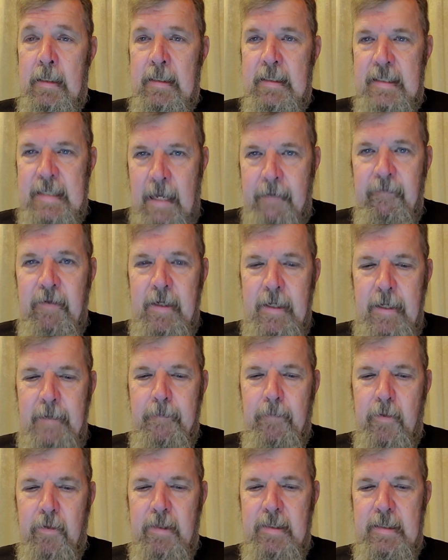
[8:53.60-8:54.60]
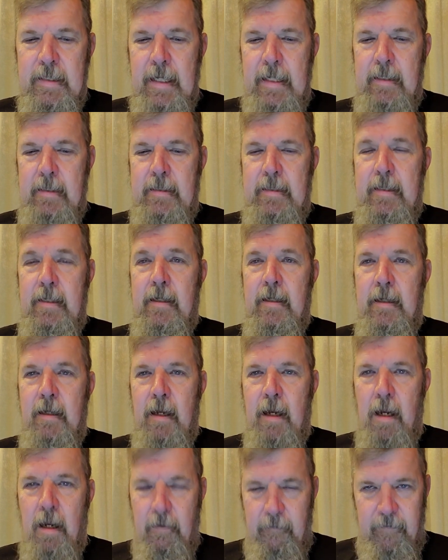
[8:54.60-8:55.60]
70%
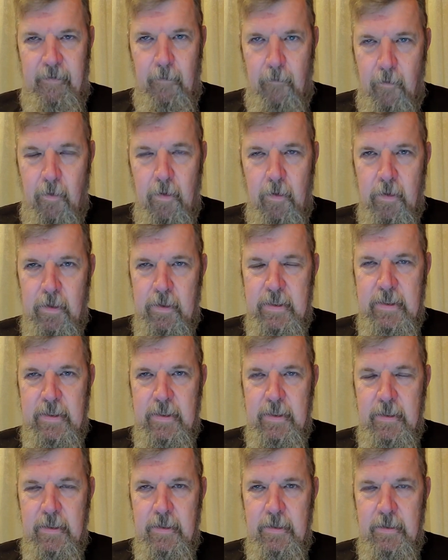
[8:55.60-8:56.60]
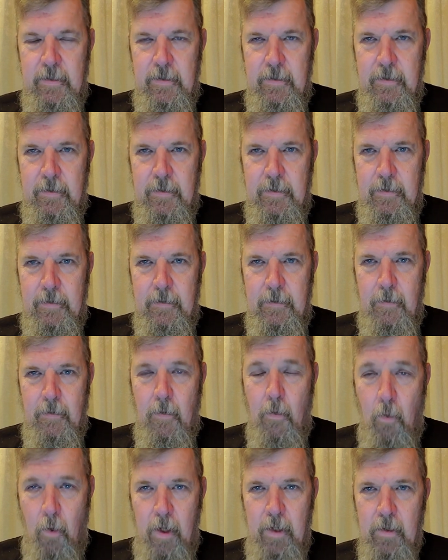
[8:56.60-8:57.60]
of the world's
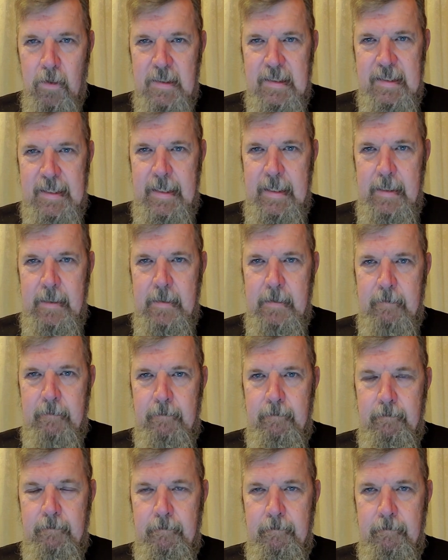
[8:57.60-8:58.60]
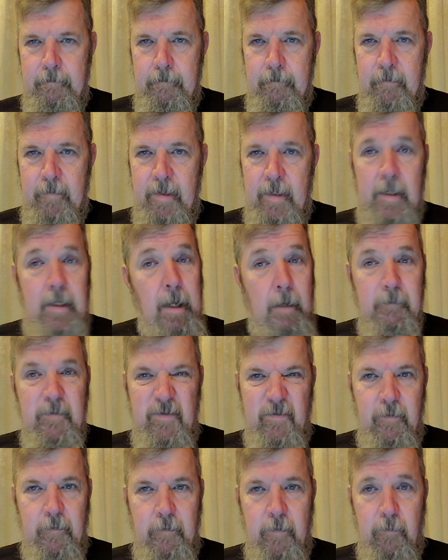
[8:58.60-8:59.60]
oil seed comes
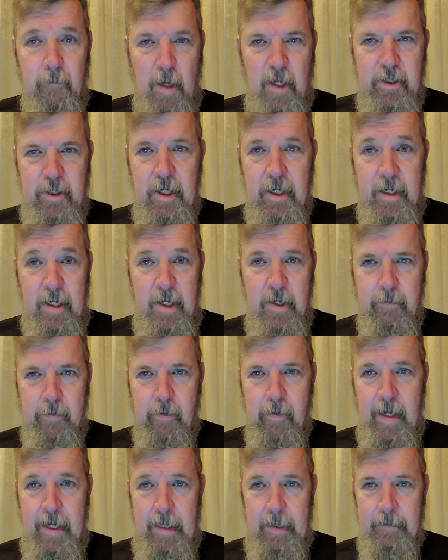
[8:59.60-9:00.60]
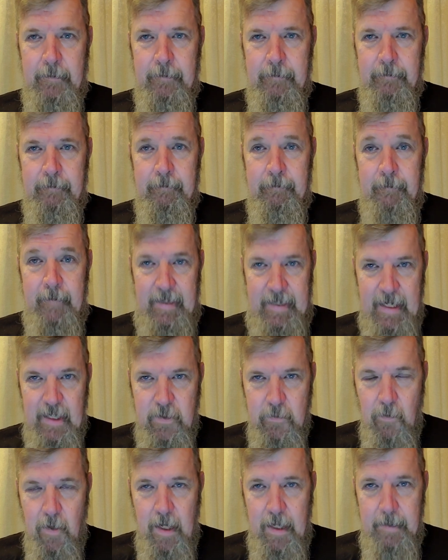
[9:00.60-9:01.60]
from Russia and Ukraine.
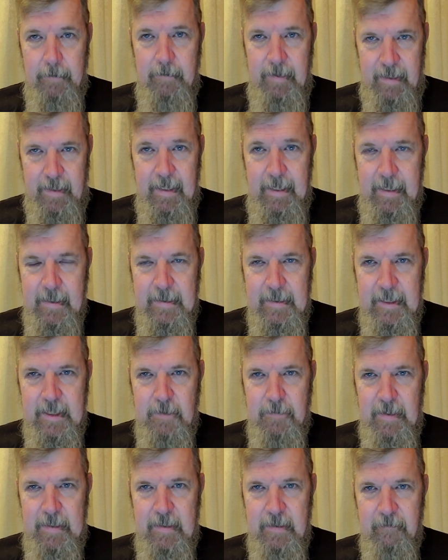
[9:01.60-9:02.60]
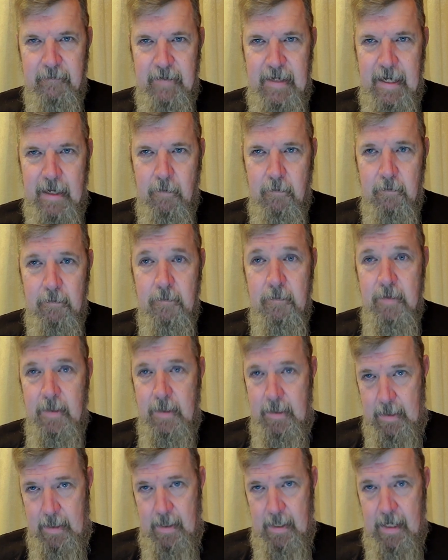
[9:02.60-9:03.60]
Guess what? You think it's expensive now?
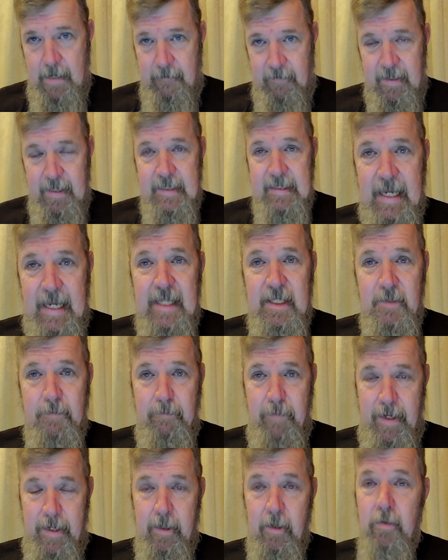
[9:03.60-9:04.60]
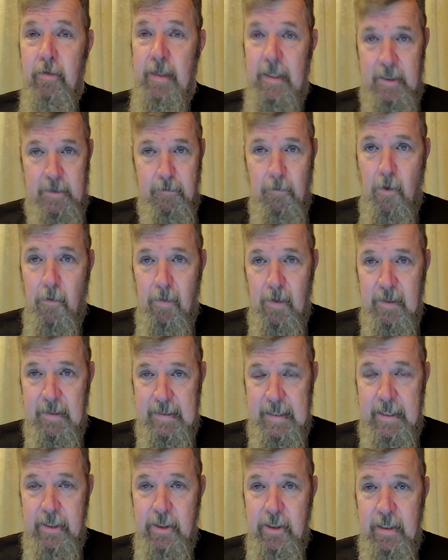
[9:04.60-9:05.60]
If gets bigger, this
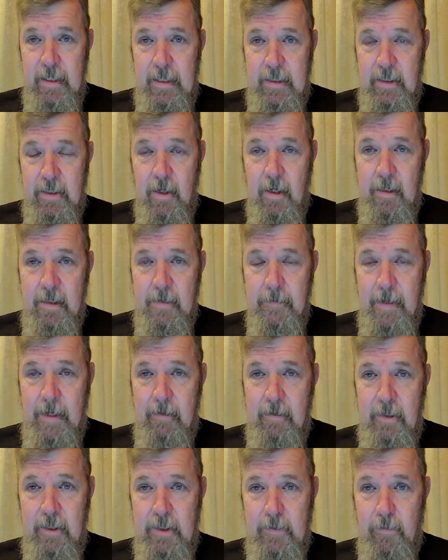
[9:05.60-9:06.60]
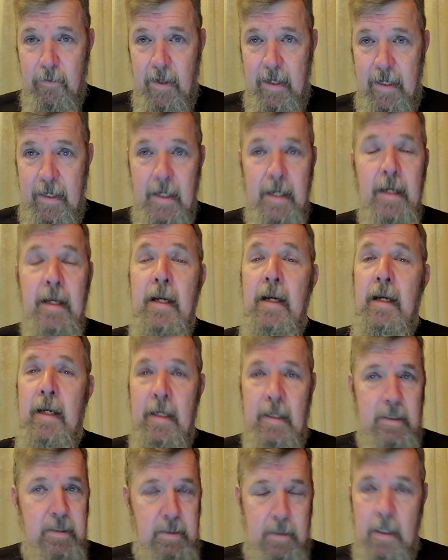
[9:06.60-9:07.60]
mobilization that's talked about in the spring,
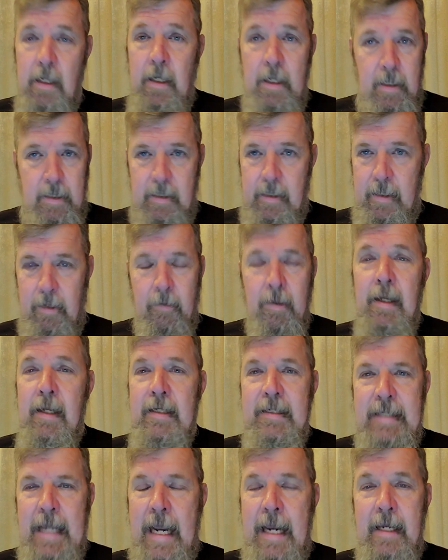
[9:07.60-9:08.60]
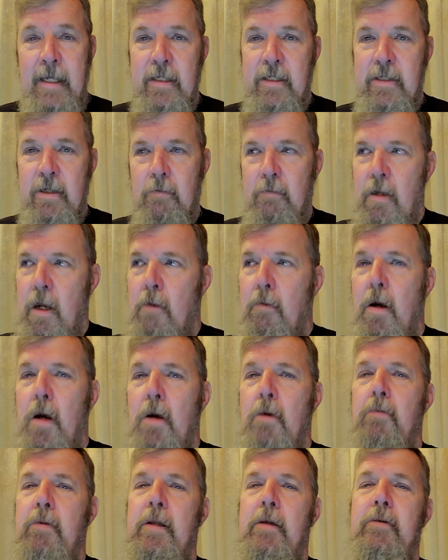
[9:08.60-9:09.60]
you know, tanks don't go,
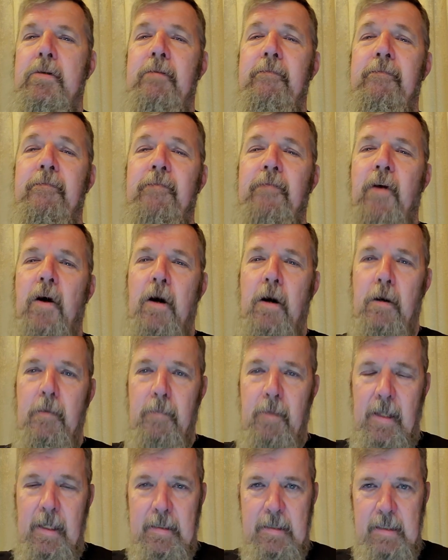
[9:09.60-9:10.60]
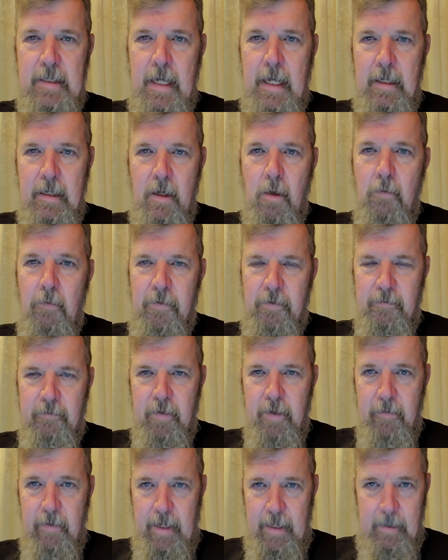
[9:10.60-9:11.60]
oh, there's a farm. Let's not go
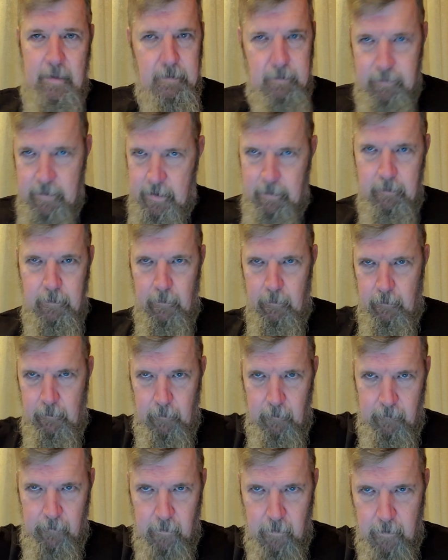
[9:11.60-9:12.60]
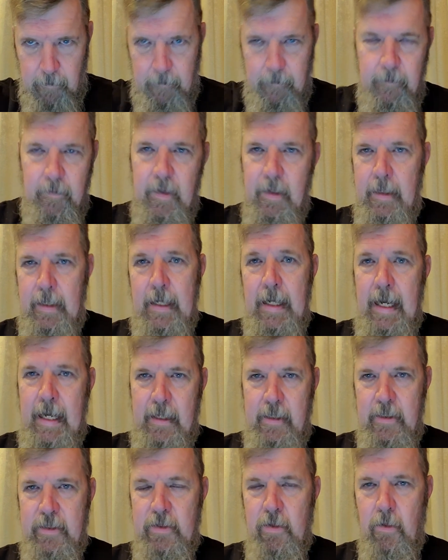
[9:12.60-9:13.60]
through it. Won't.
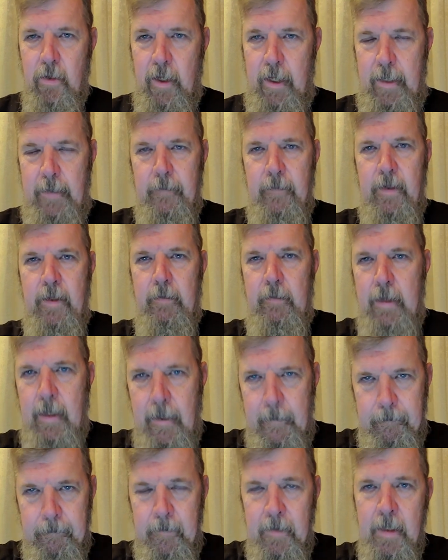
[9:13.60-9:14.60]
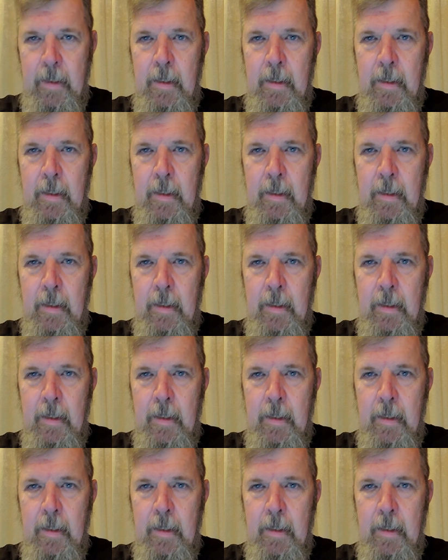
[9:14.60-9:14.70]
End of story. Okay.